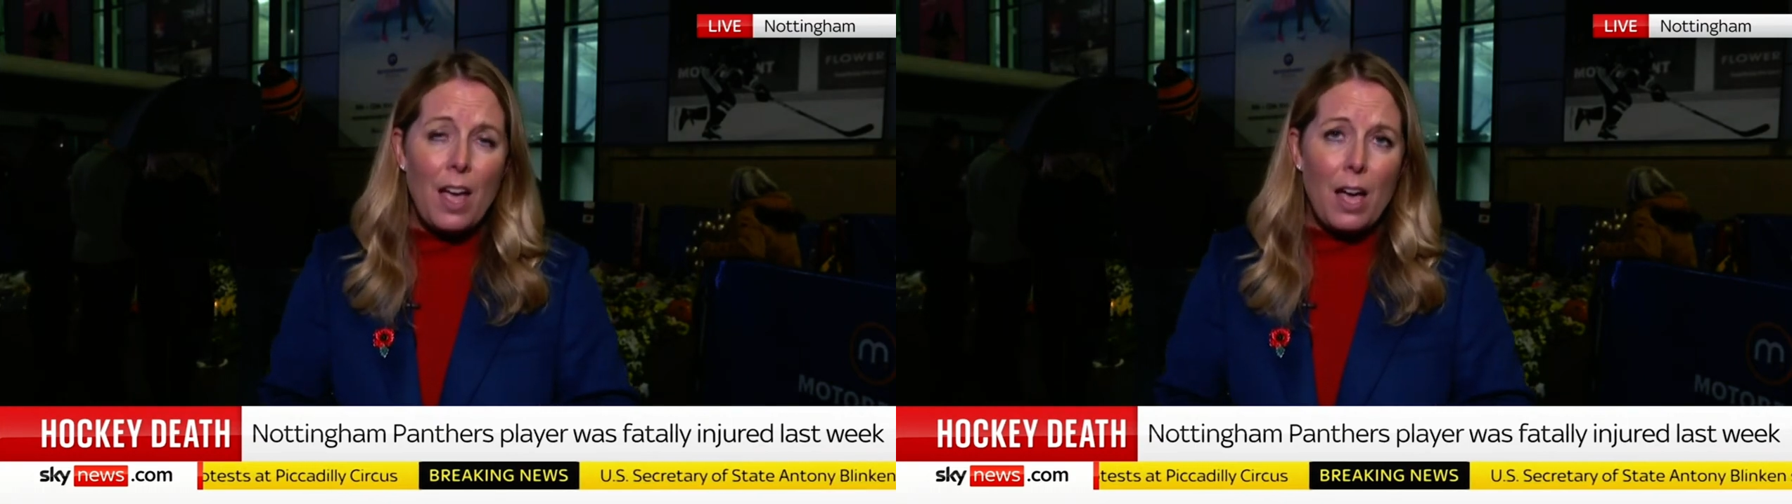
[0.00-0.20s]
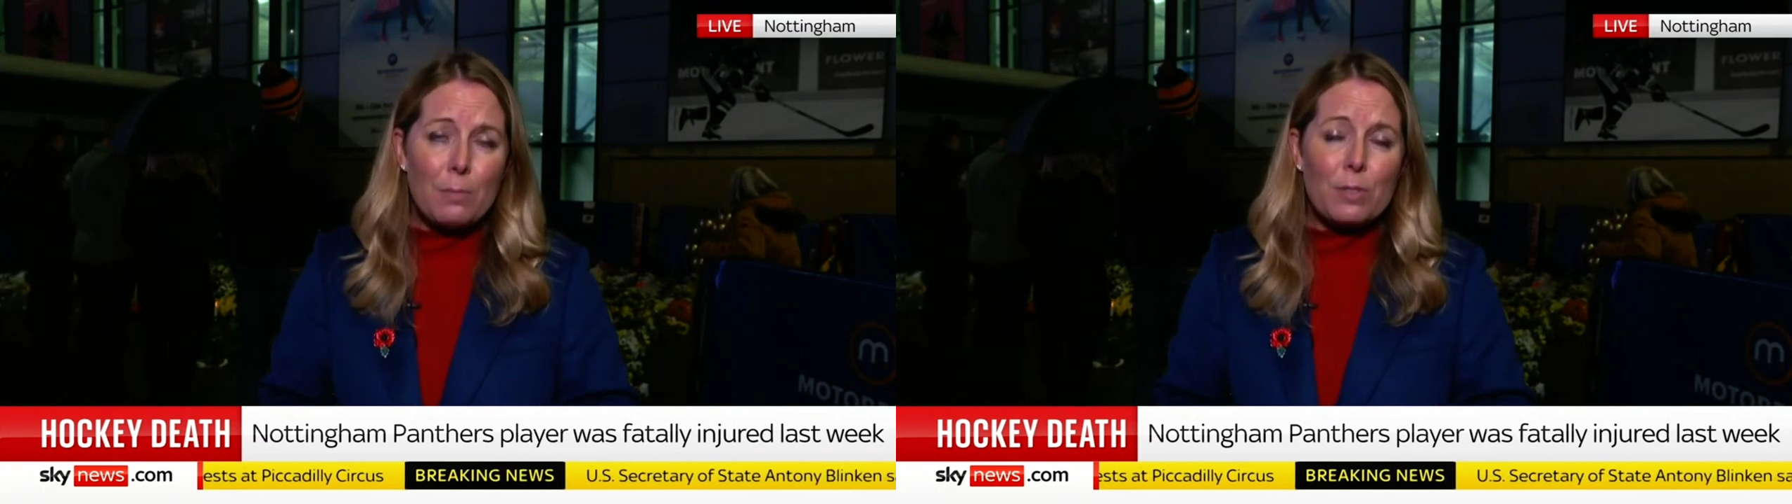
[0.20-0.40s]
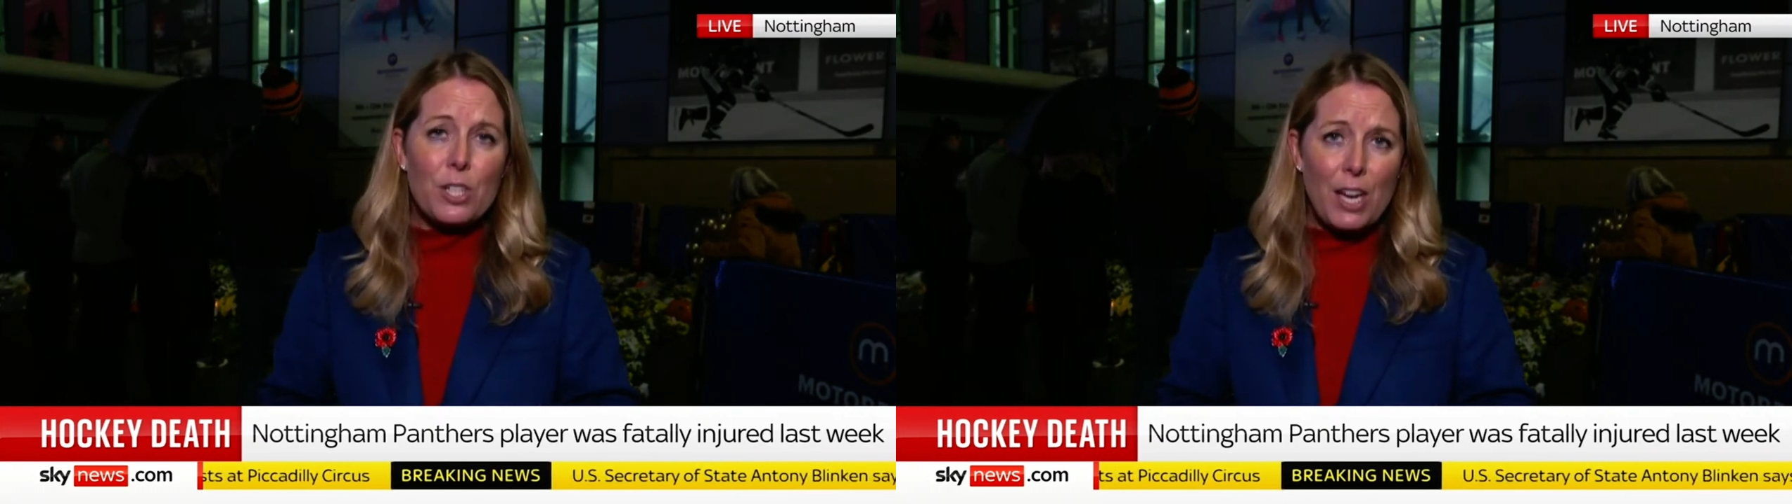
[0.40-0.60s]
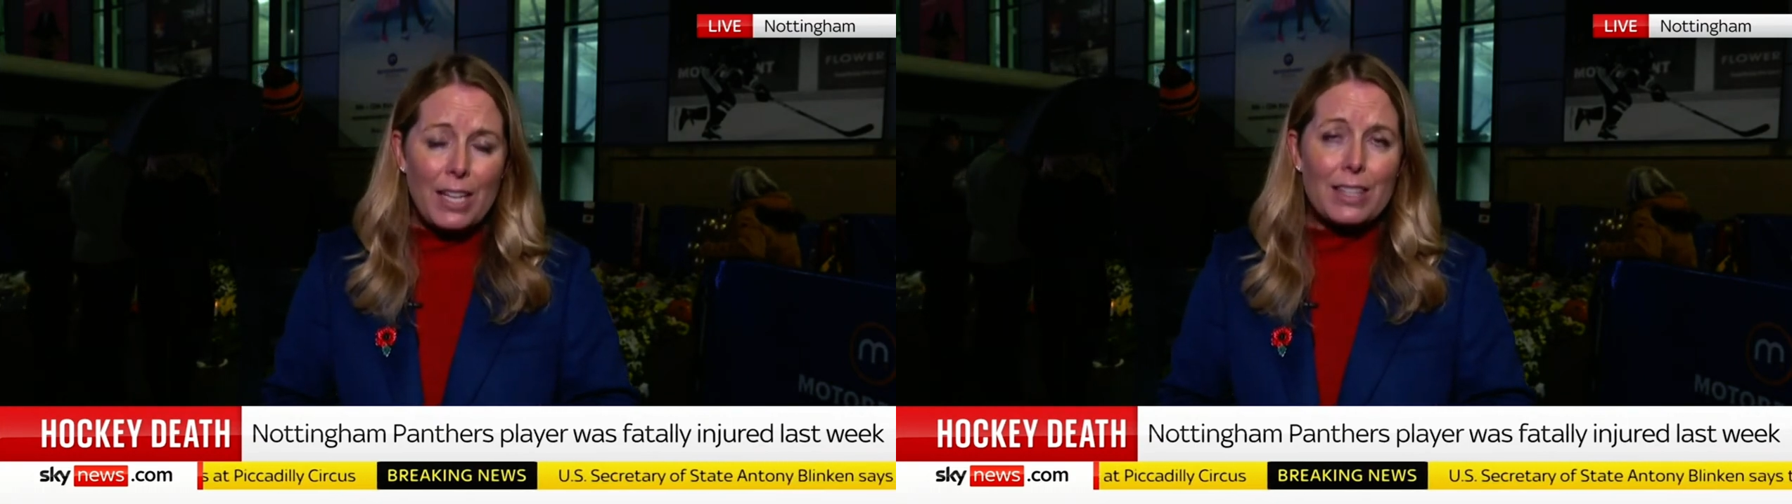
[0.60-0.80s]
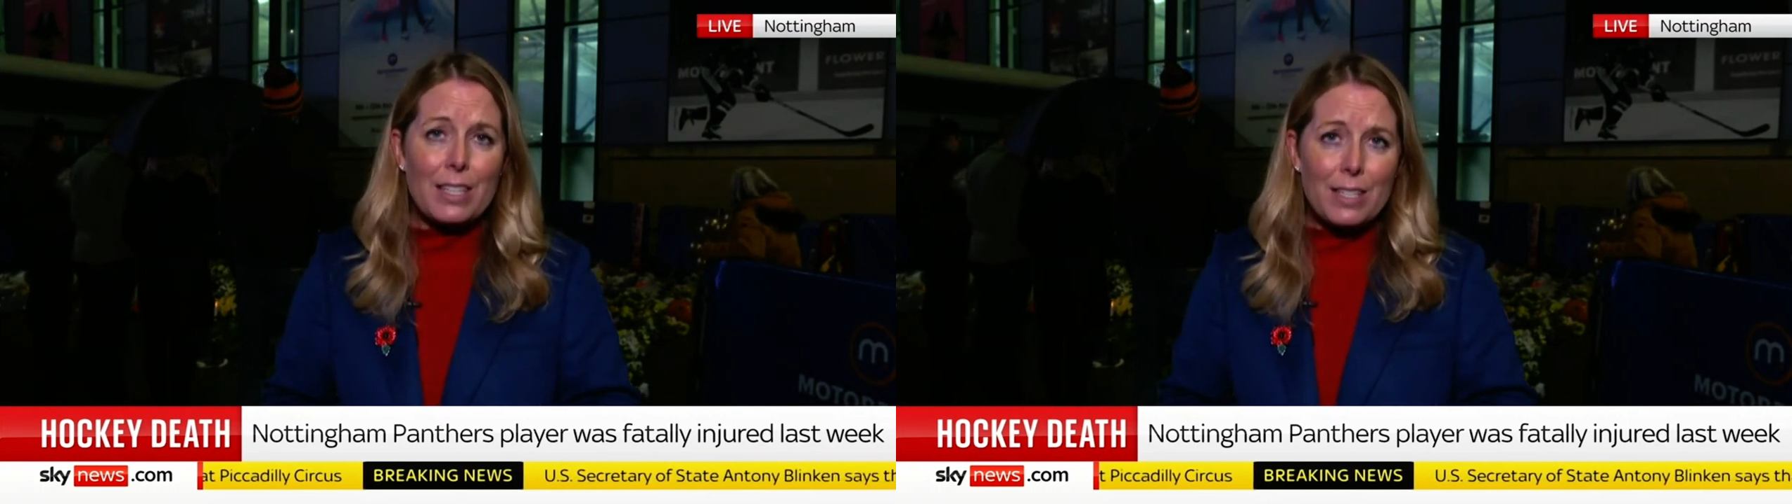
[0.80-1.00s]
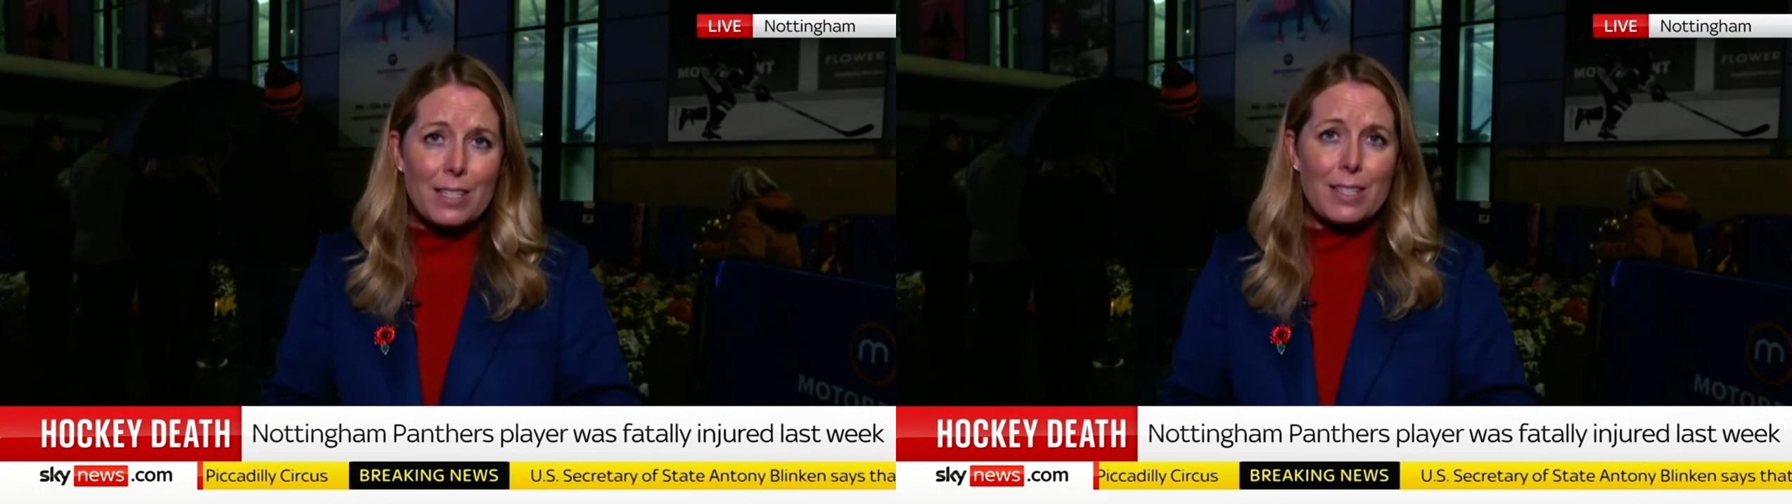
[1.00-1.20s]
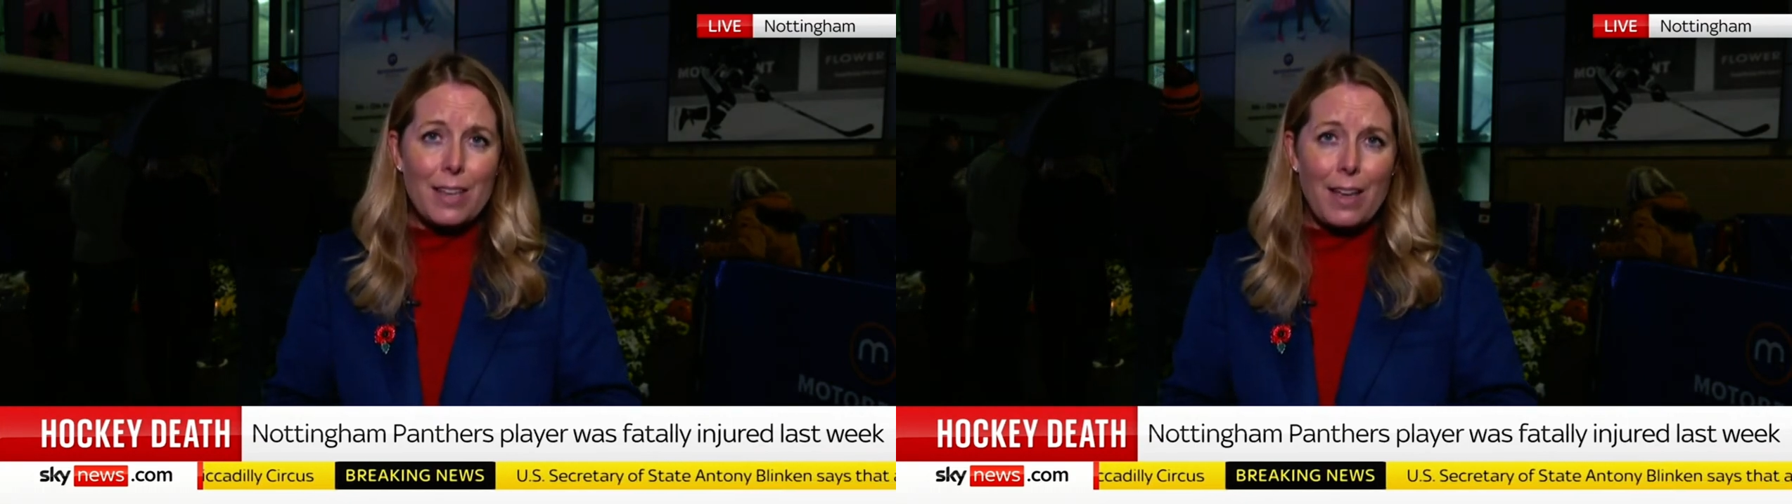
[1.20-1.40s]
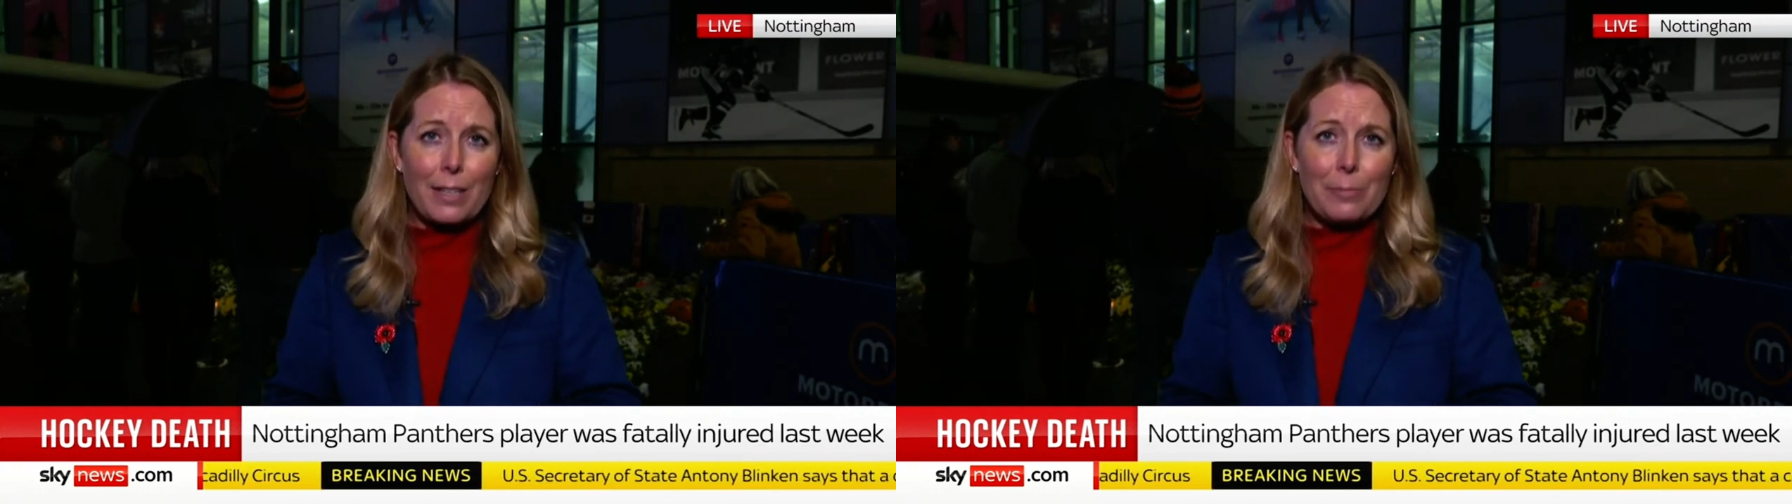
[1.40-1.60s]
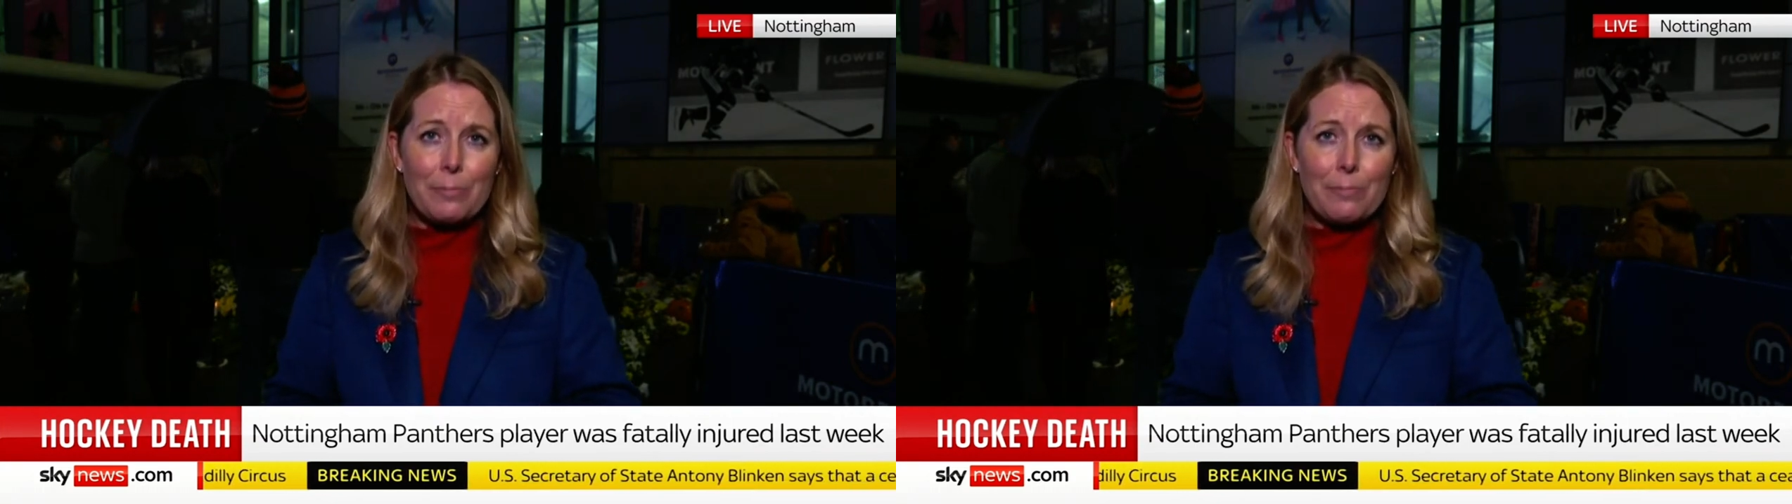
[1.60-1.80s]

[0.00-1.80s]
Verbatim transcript: um, she had this to say.